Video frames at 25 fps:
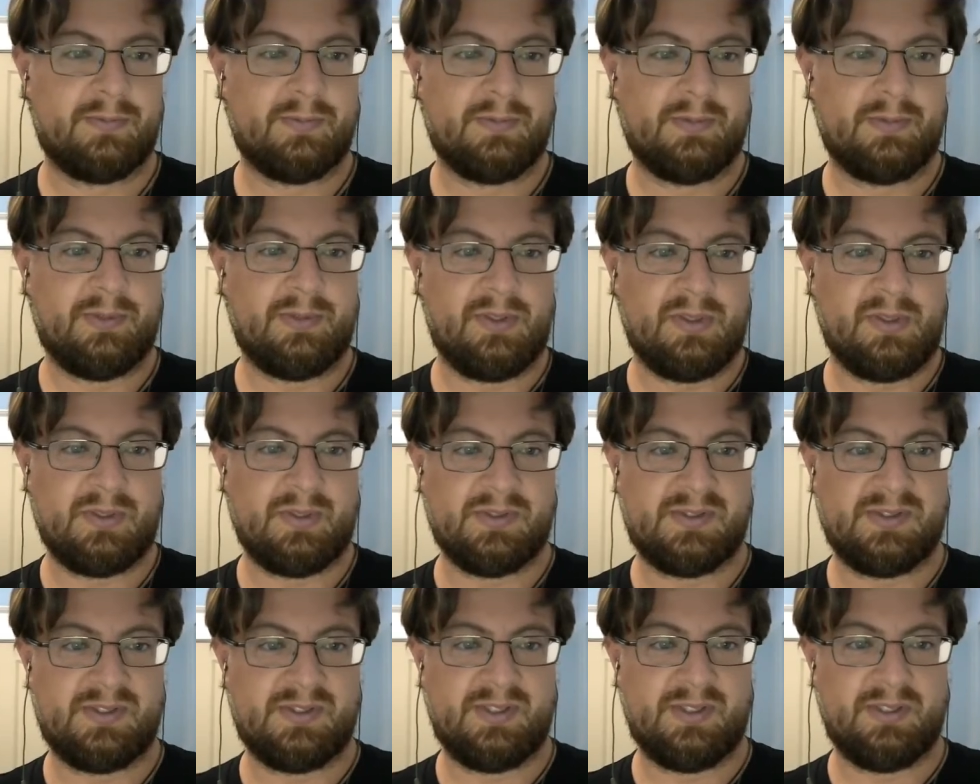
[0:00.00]
You
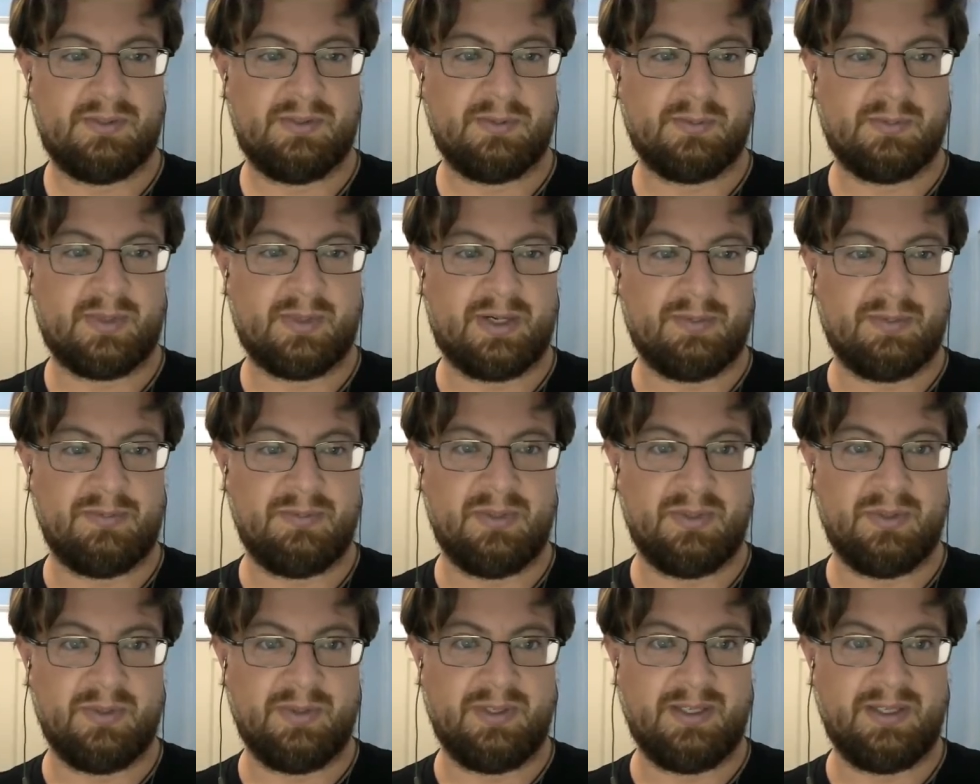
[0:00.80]
can see what I'm
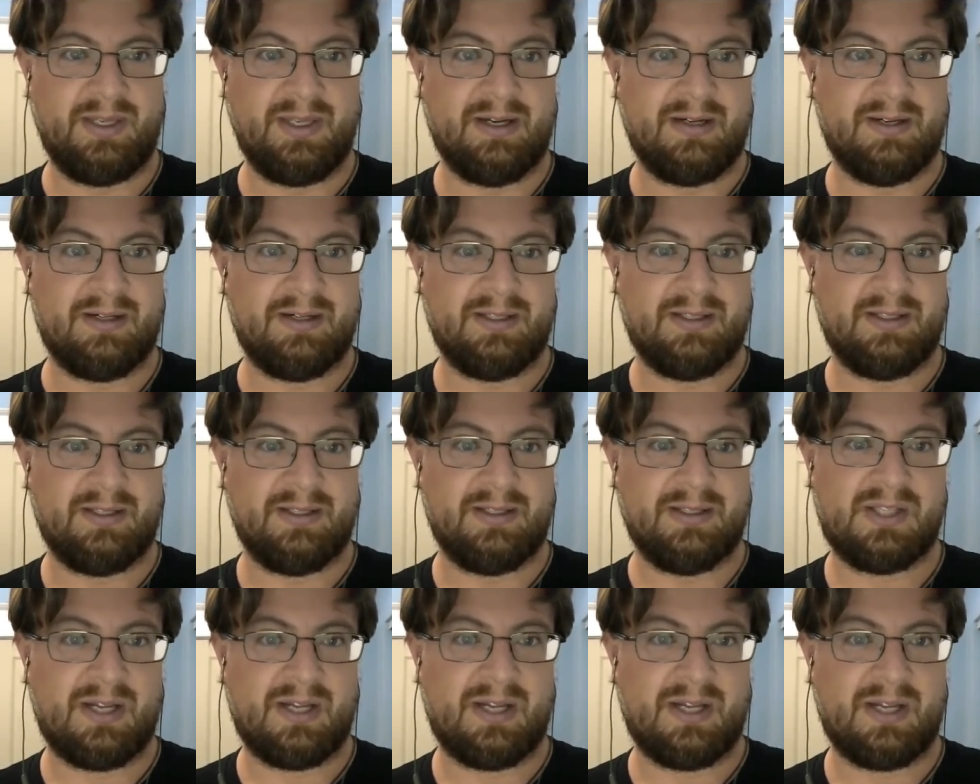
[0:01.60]
doing here. I
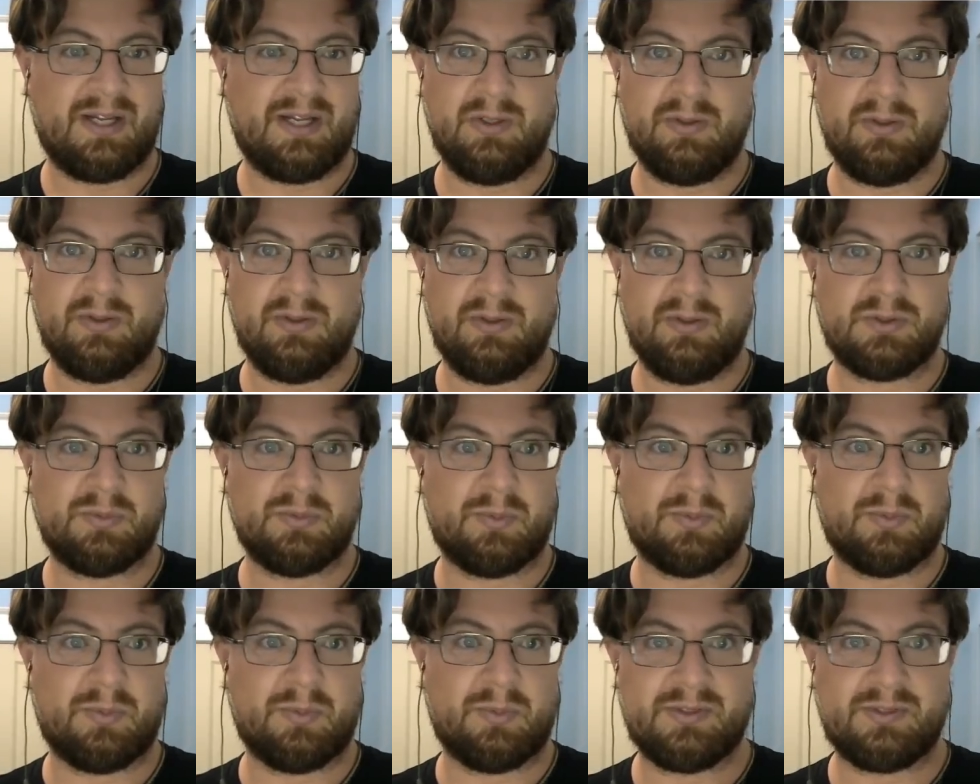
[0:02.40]
just have to do this
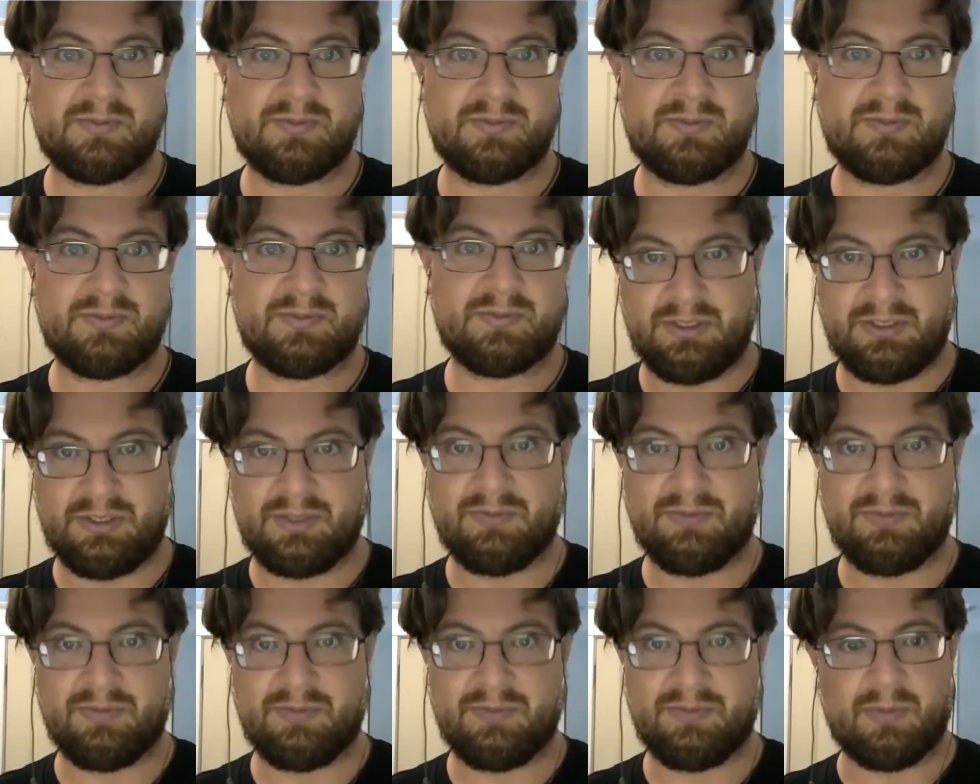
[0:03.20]
once for each
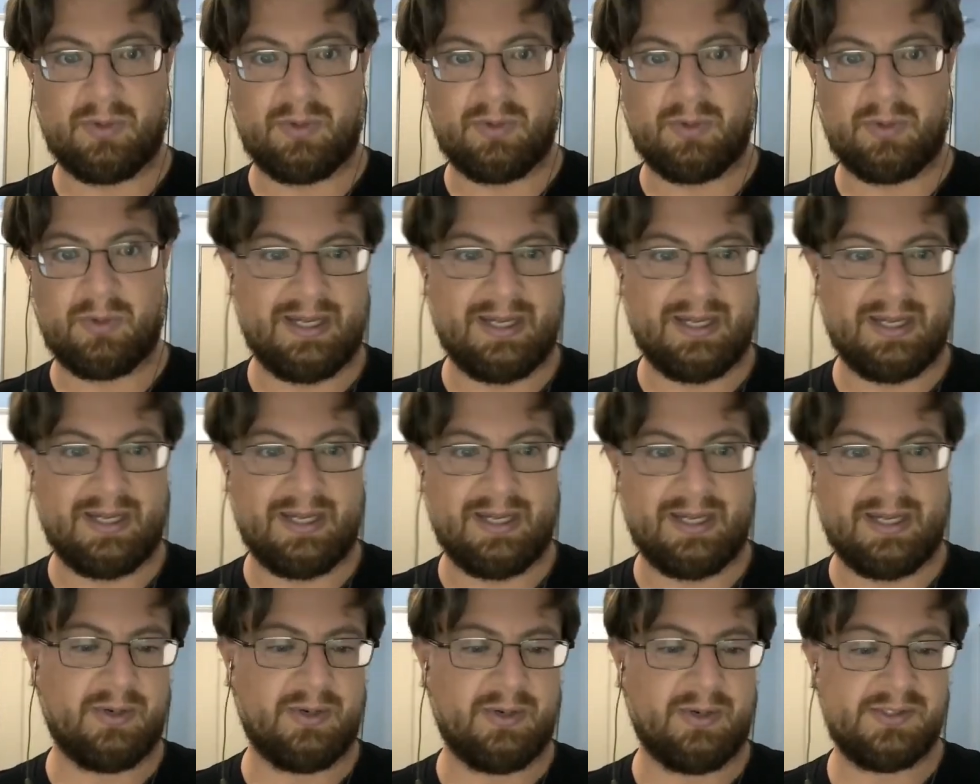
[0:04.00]
of the 4
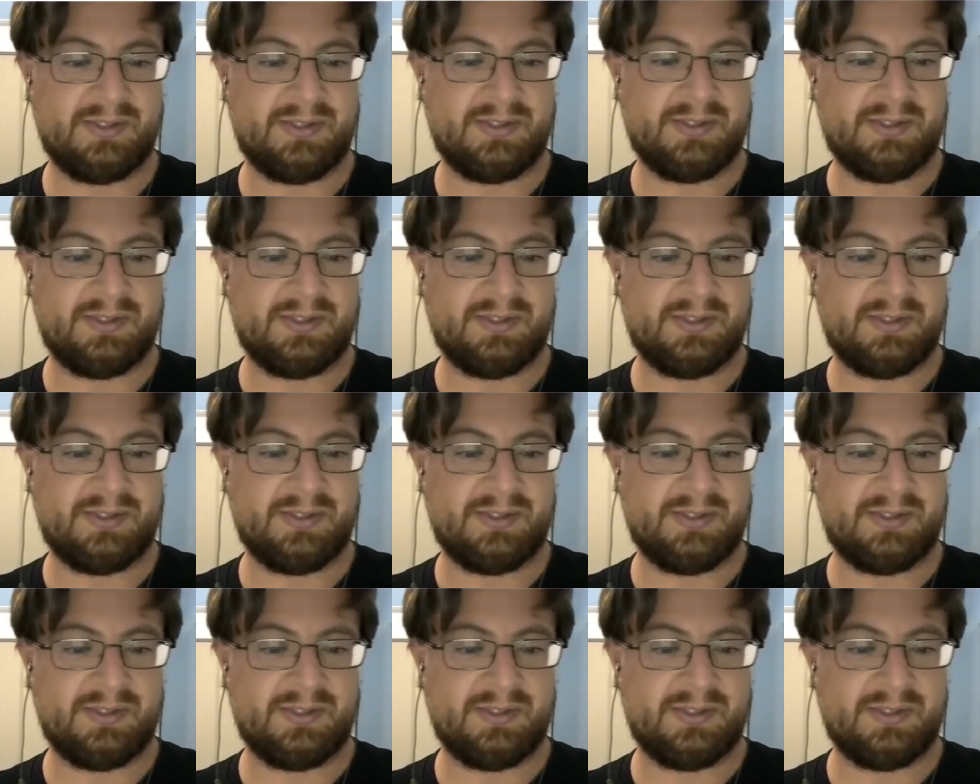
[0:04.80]
categories.